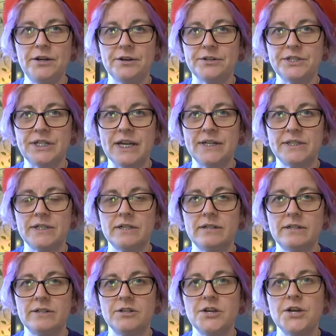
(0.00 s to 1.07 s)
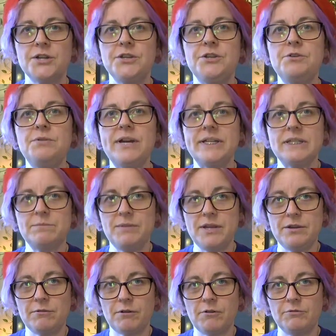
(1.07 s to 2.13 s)
your gender, you get to be
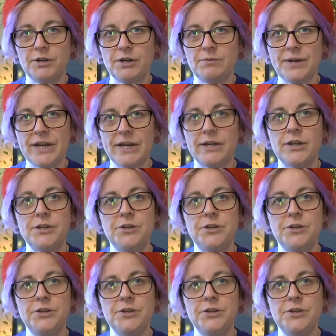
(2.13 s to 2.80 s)
your own queen.